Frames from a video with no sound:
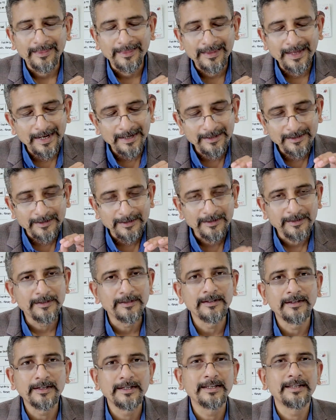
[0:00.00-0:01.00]
That
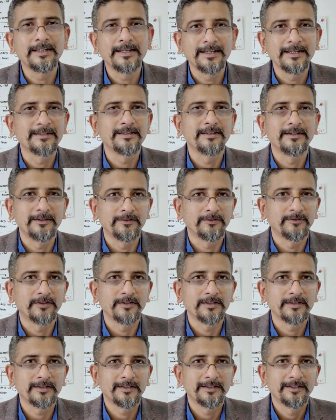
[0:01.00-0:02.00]
really is the
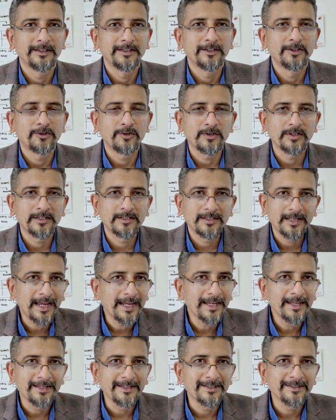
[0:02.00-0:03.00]
difference. So
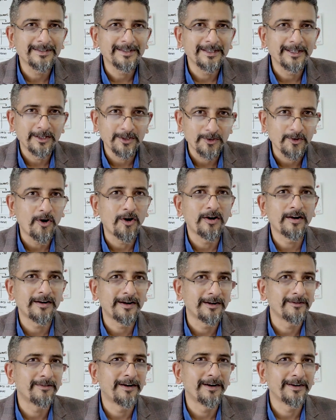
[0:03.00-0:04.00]
size is not an
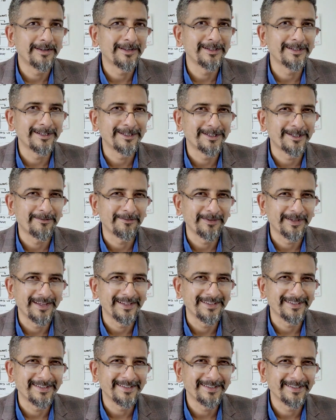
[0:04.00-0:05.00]
advantage in some
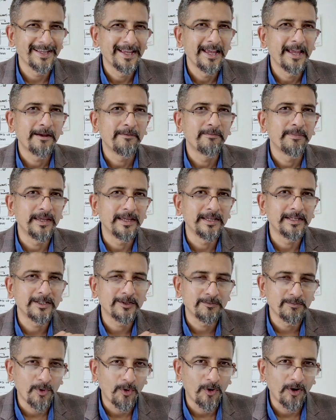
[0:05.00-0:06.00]
cases. Being
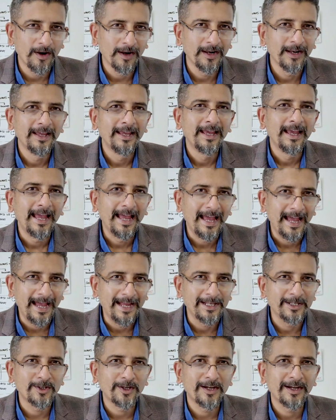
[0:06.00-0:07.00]
small,
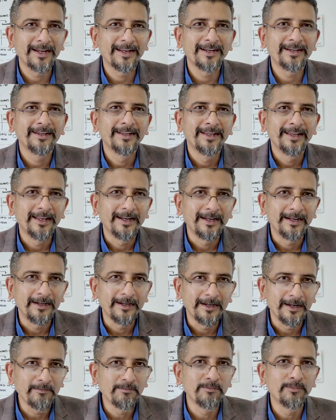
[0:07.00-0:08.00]
agile,
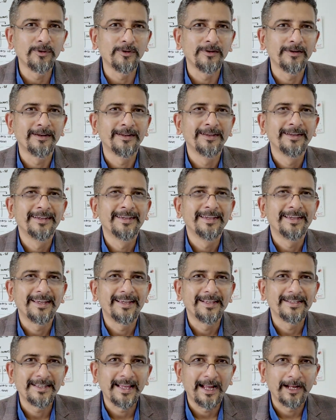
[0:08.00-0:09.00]
nimble
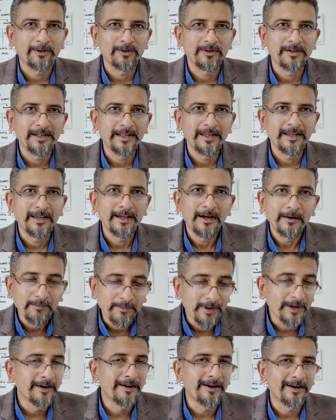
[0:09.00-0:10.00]
is actually a
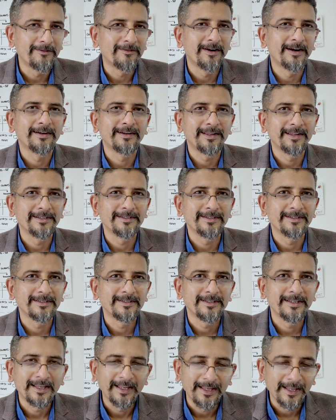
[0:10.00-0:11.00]
bigger advantage
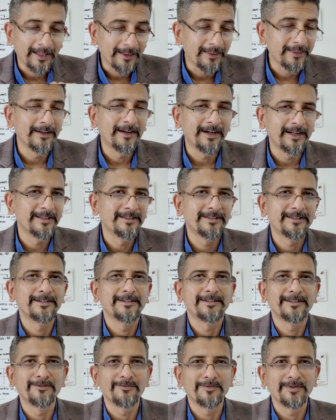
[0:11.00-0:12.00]
in the
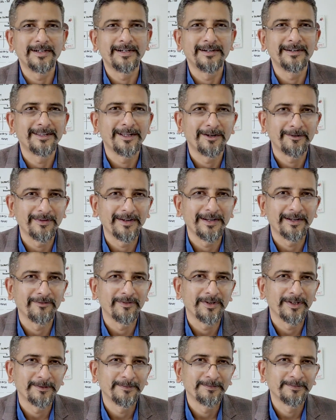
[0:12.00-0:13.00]
uncertain world that we live
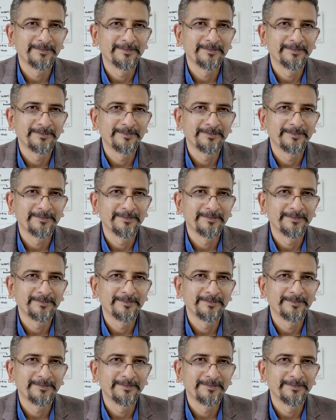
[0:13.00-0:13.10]
in.